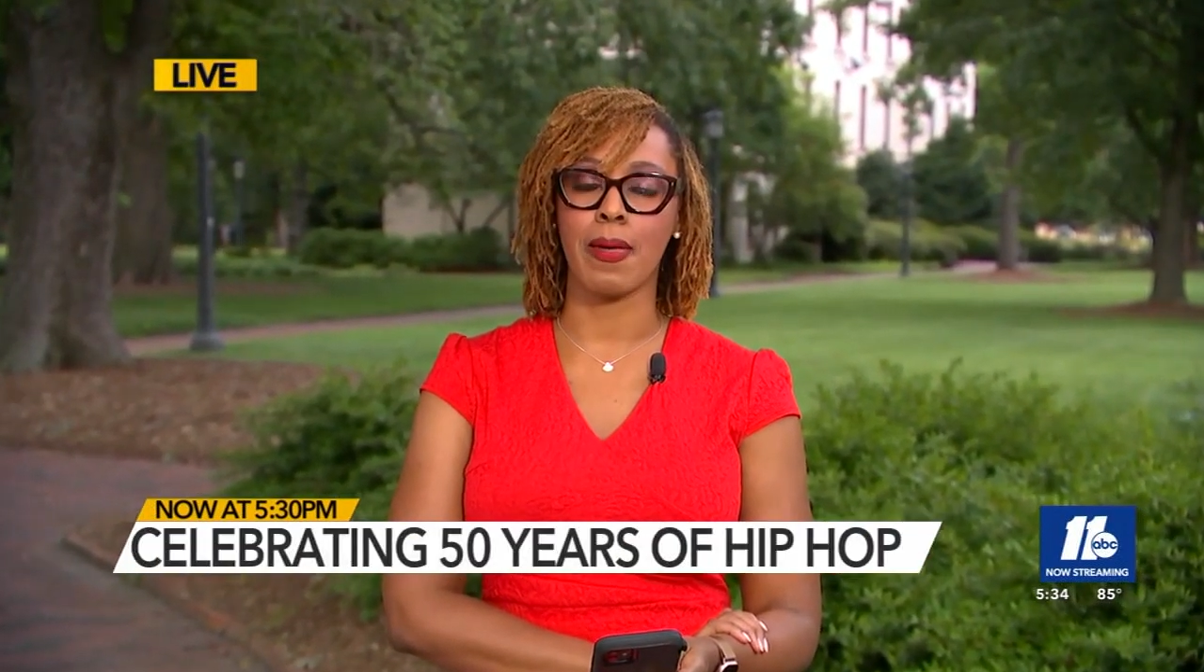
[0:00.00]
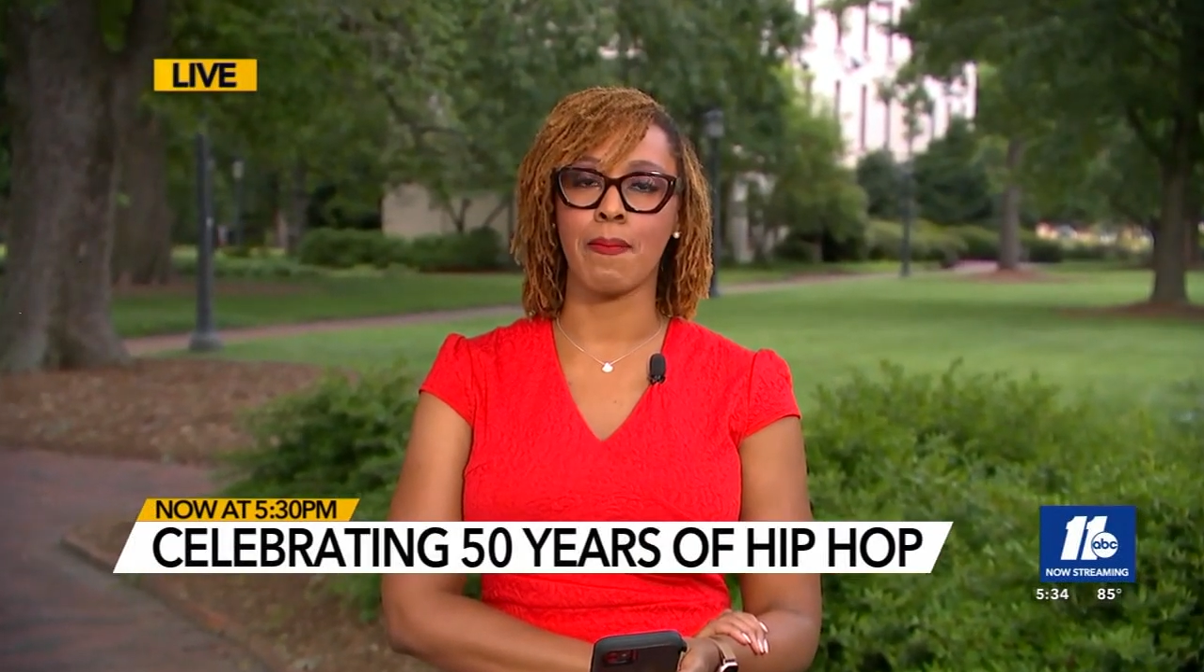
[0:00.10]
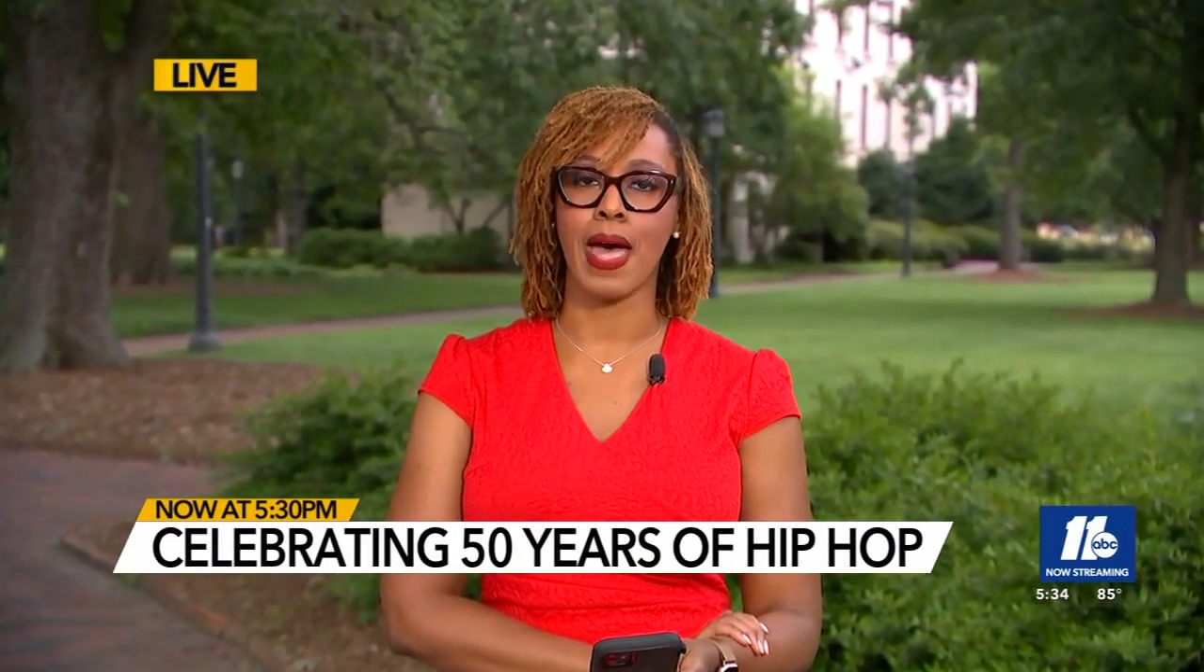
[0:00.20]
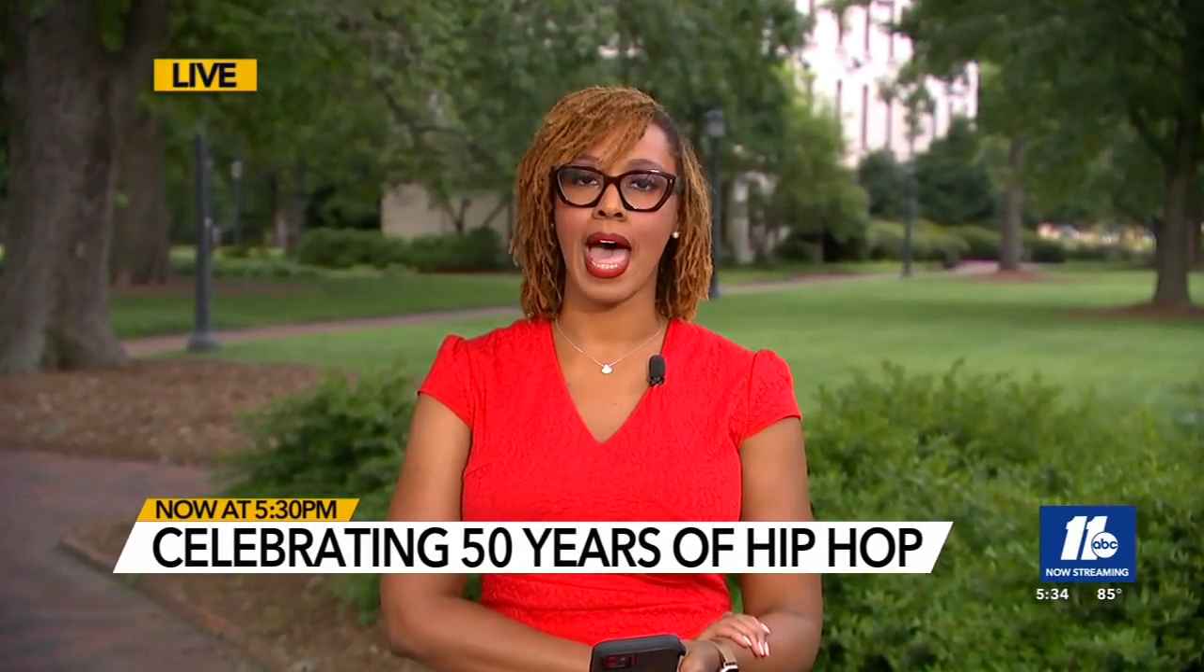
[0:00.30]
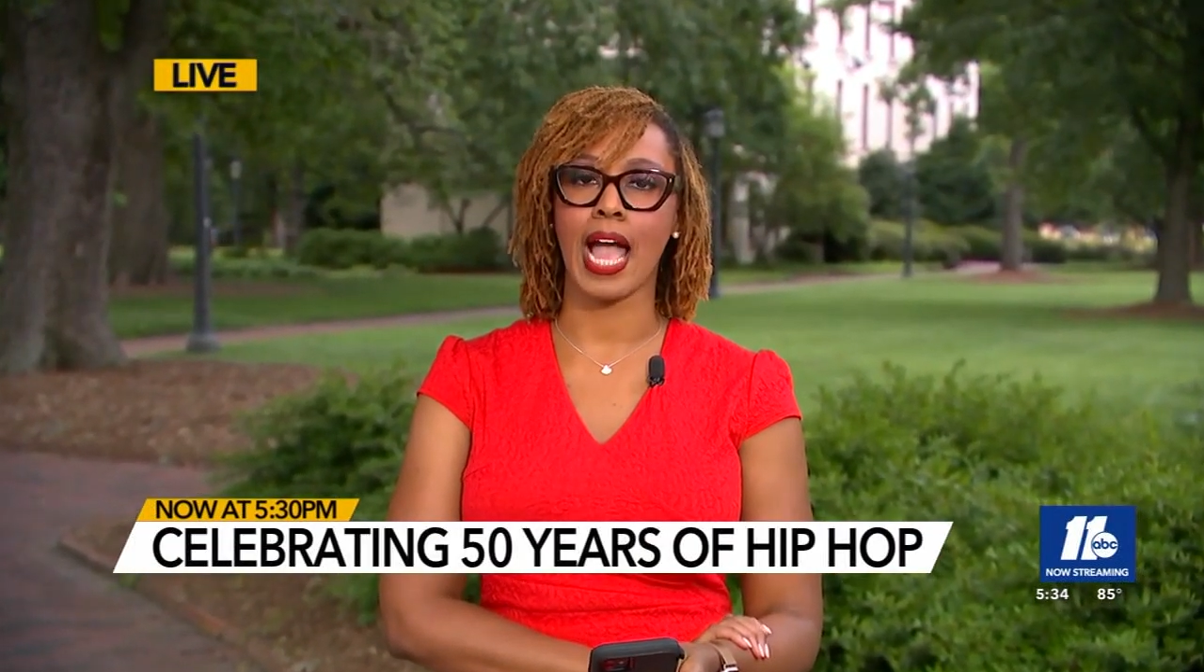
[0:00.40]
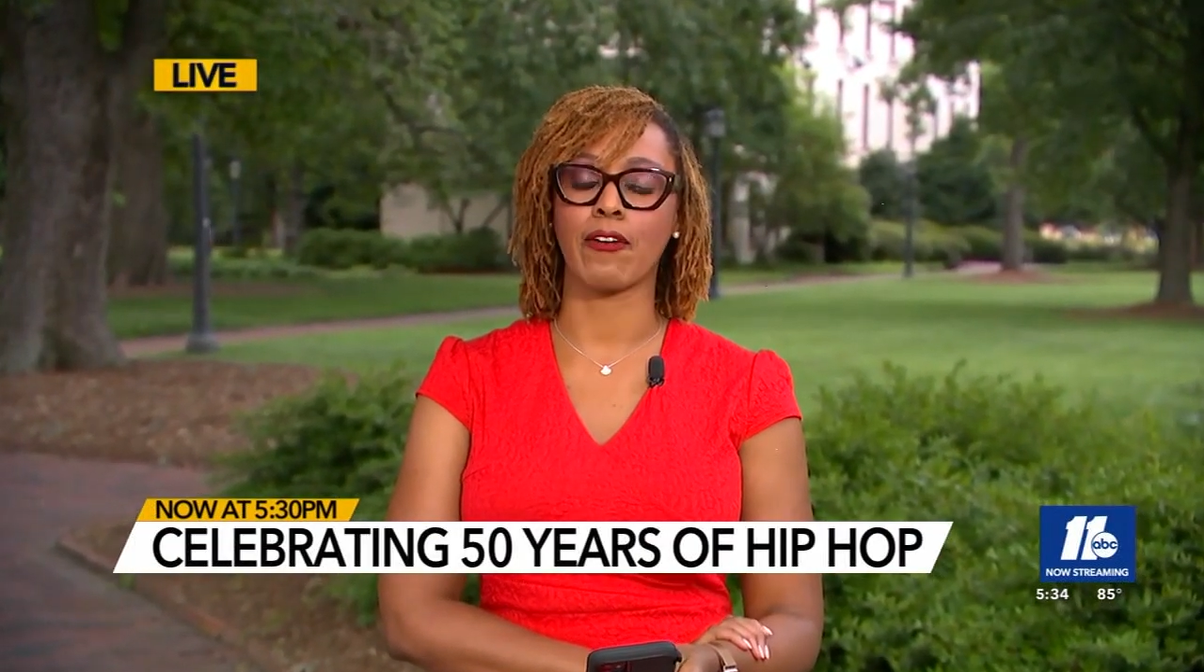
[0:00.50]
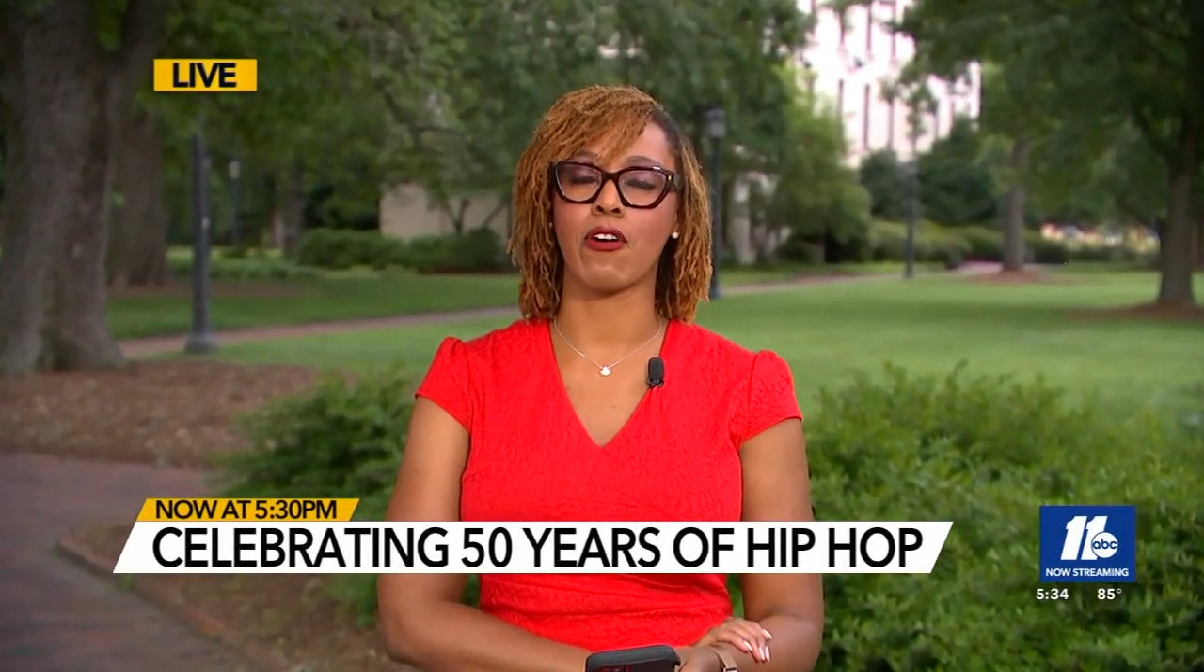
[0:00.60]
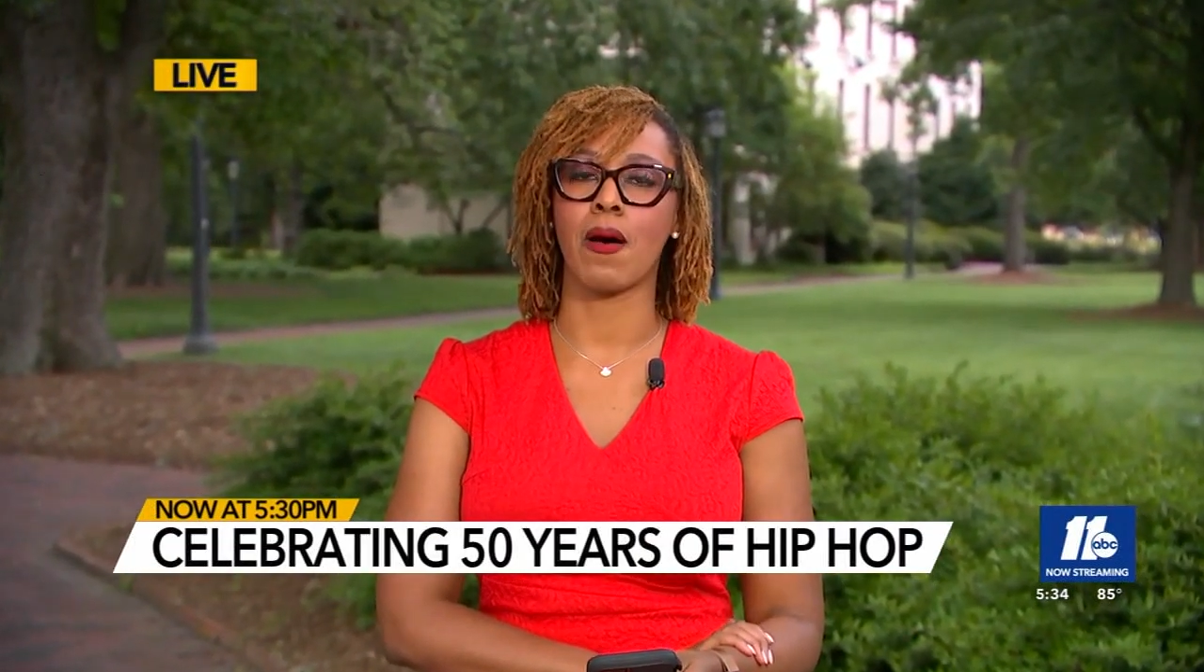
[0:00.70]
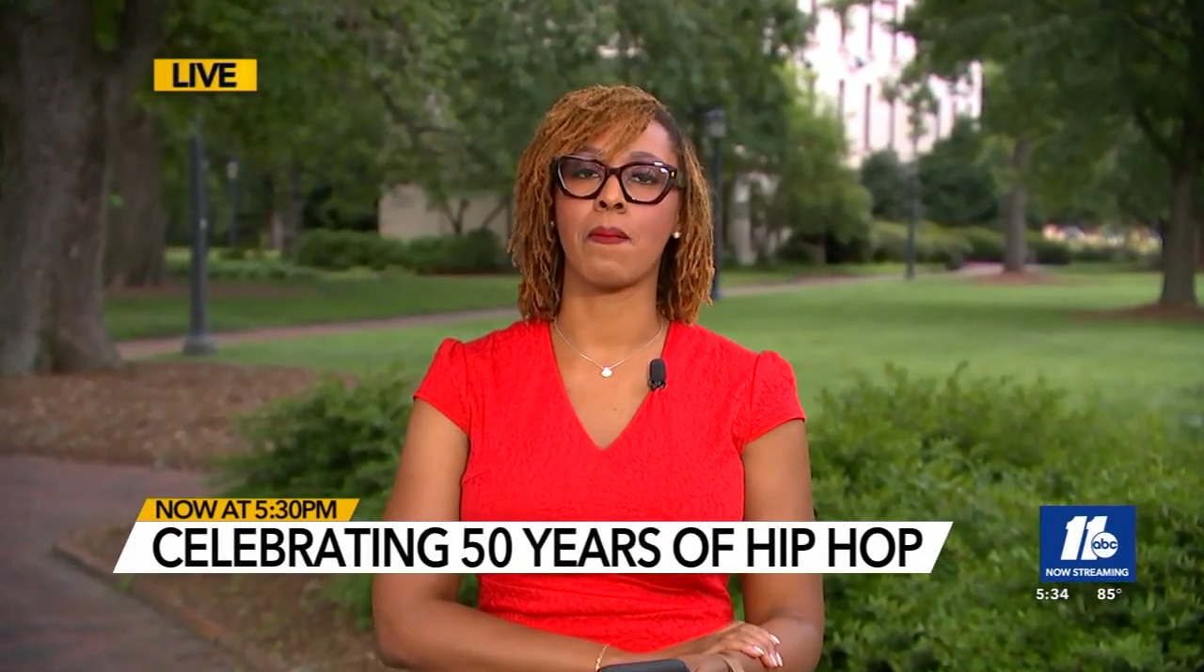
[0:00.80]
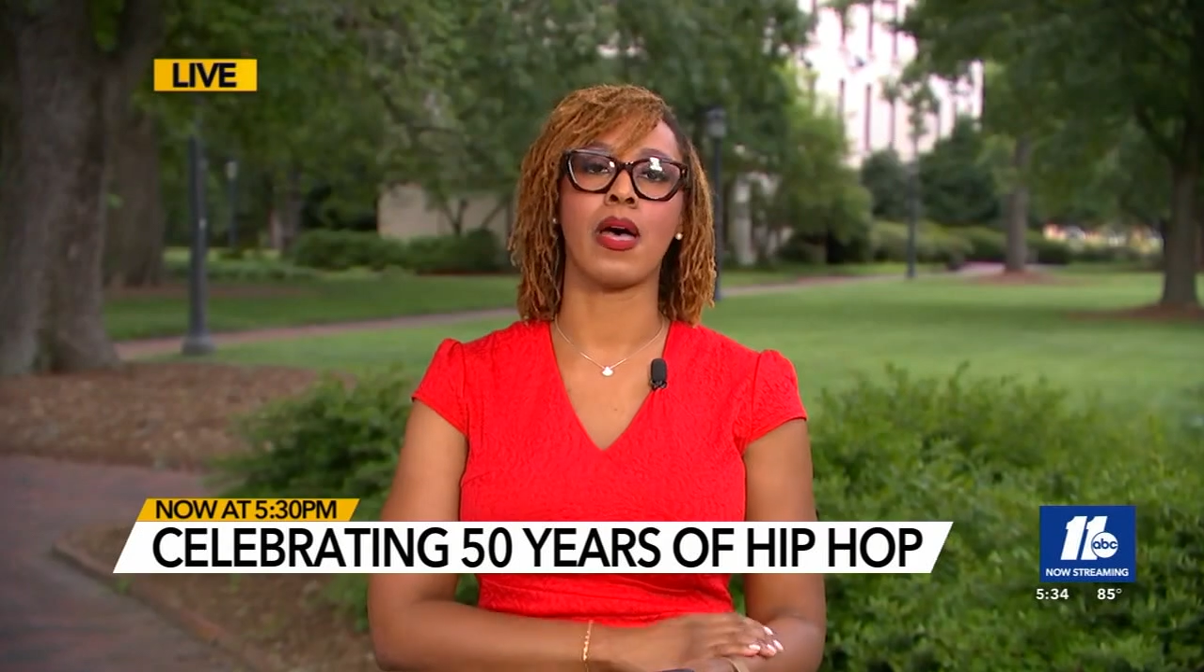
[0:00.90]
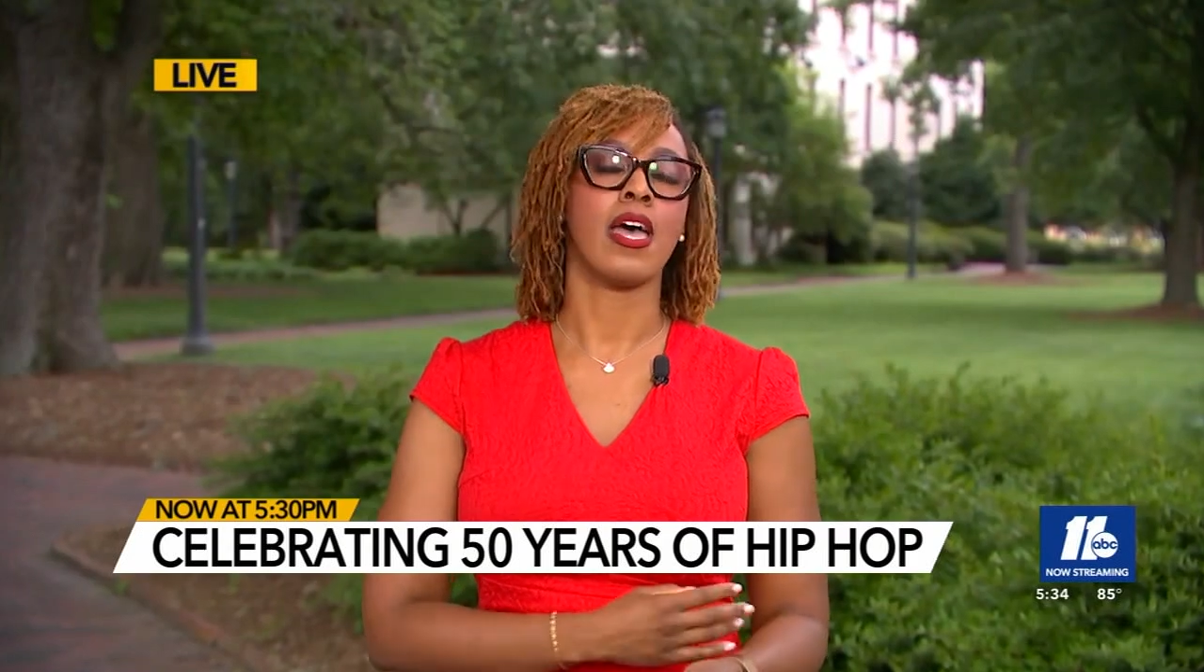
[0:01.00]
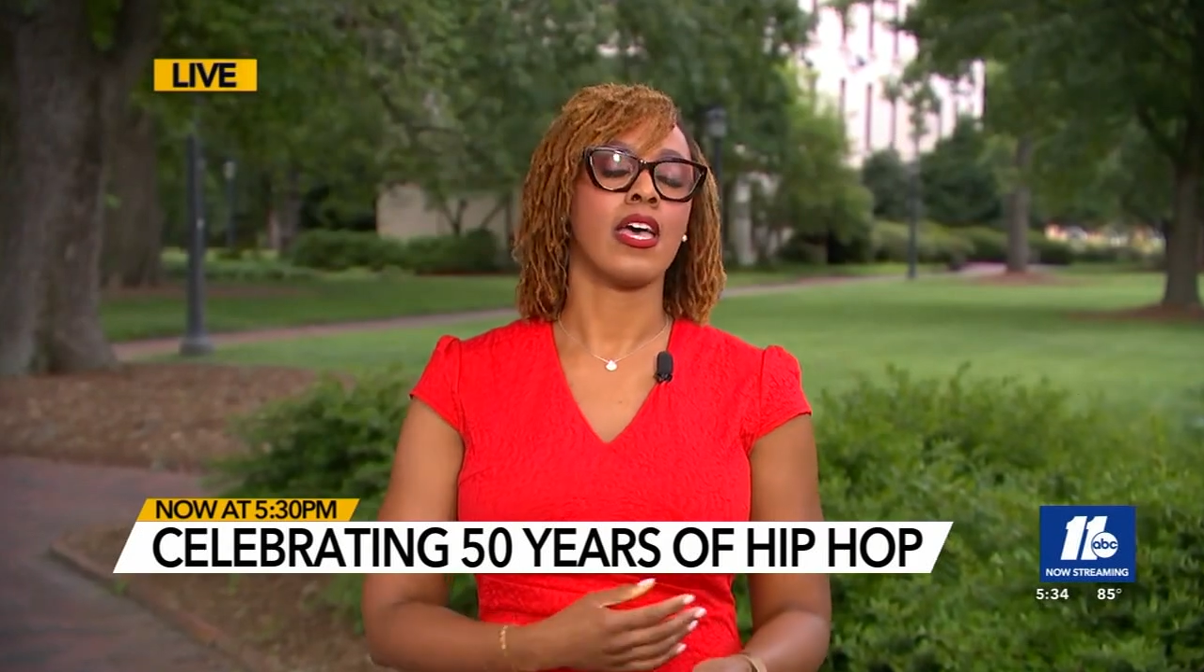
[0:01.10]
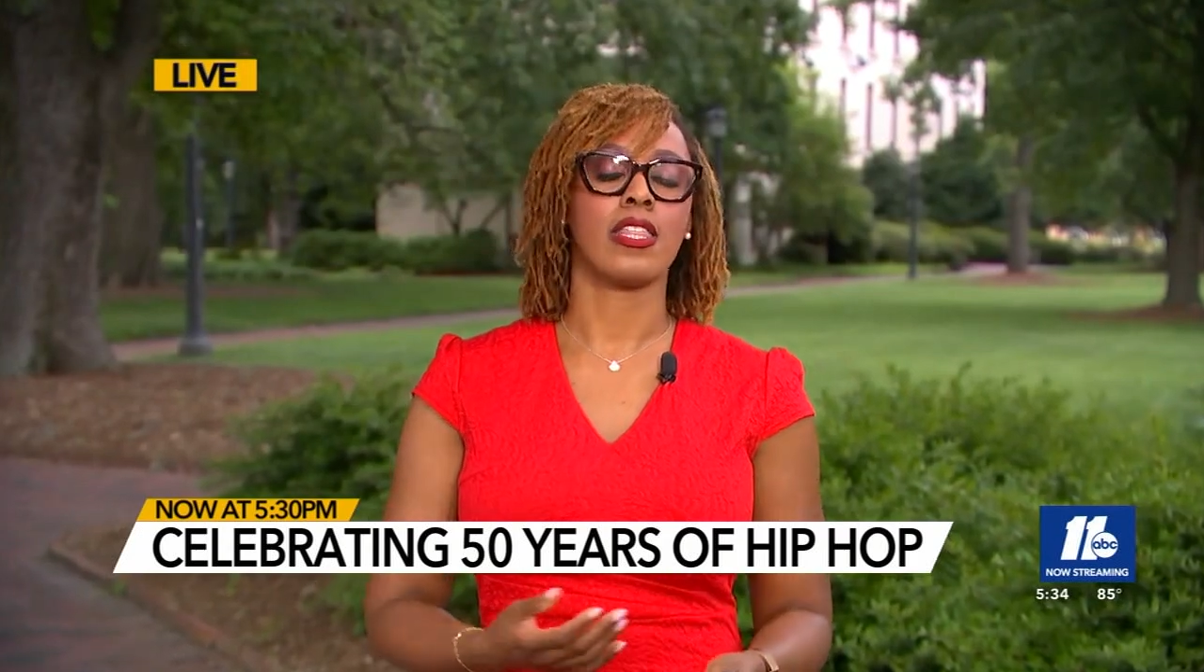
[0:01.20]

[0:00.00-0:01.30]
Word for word: impact from